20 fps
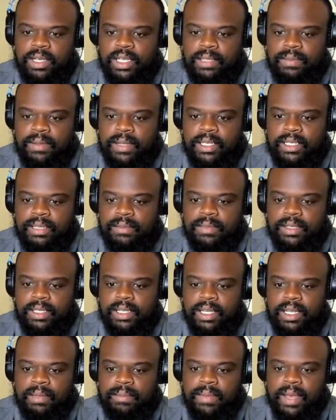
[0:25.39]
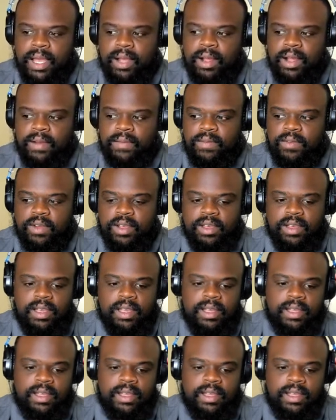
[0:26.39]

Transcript: is play some music in the background for you.